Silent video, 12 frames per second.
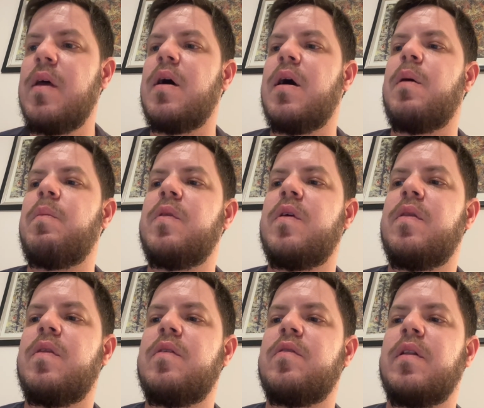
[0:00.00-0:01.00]

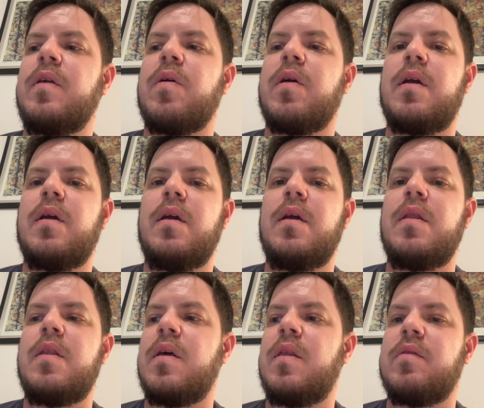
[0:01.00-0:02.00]
There's a lyric in
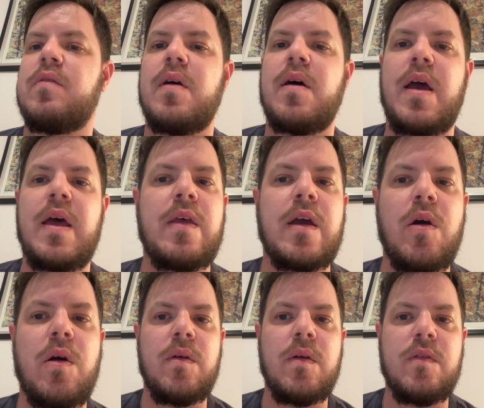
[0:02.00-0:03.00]
there that's and their
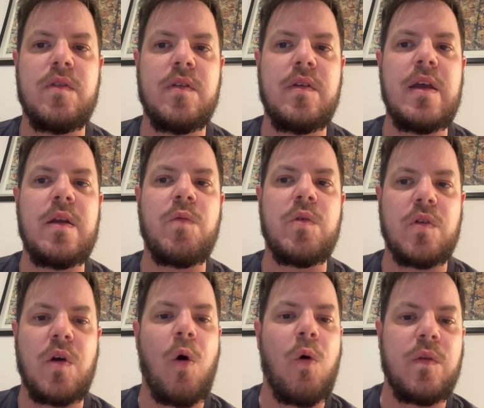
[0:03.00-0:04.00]
skin was
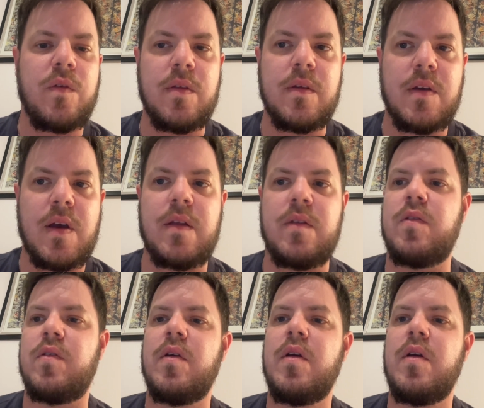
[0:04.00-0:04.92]
cold to the touch,